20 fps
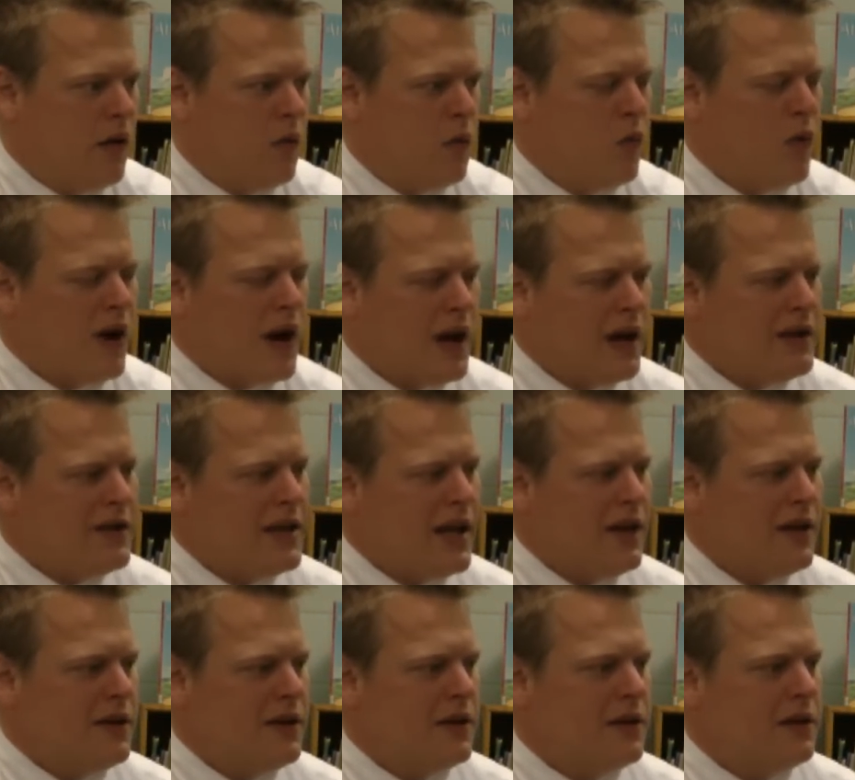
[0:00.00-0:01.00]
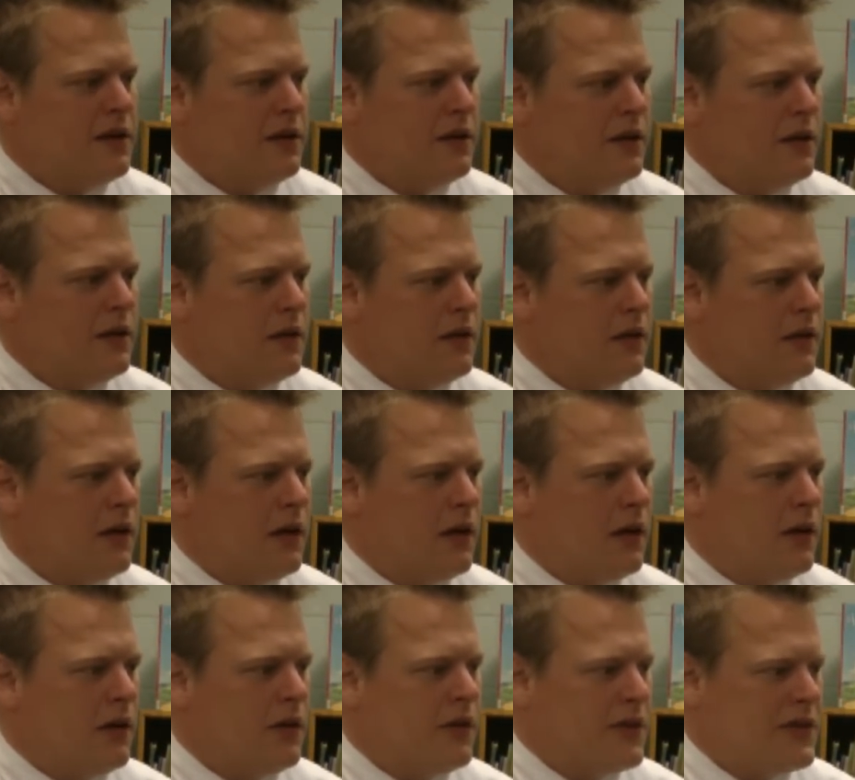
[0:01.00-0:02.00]
When I attended
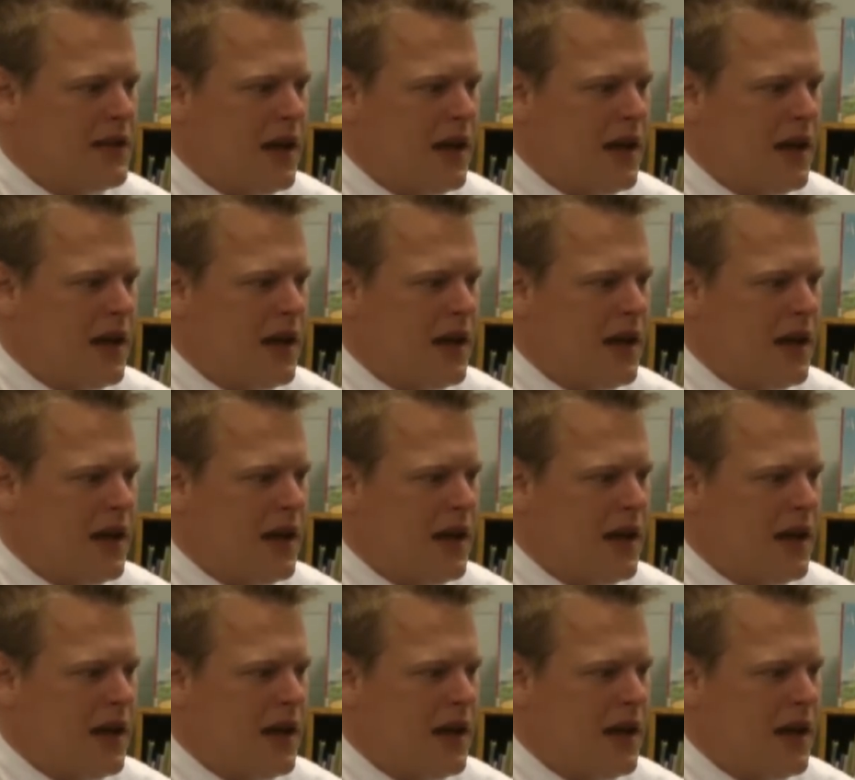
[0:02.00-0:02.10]
the